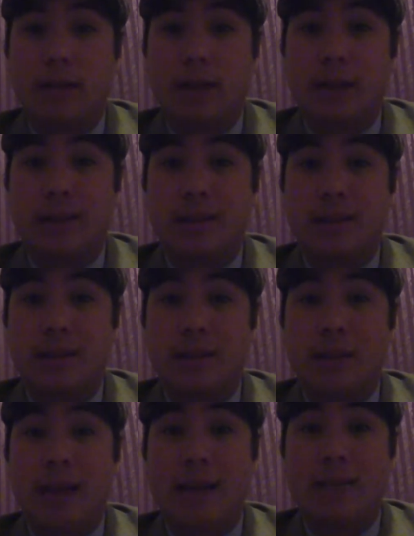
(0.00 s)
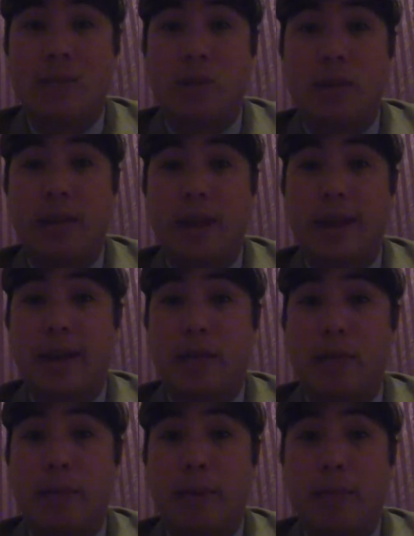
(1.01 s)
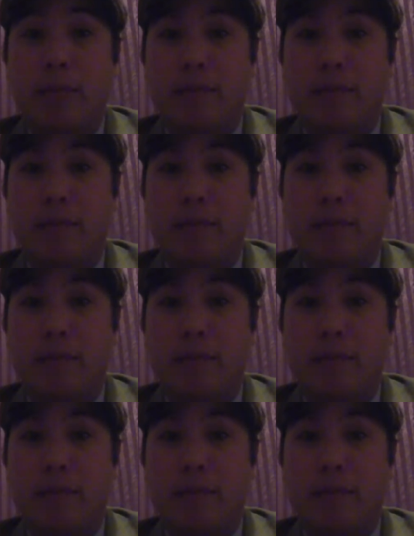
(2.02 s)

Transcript: Like I said, the last one that I can remember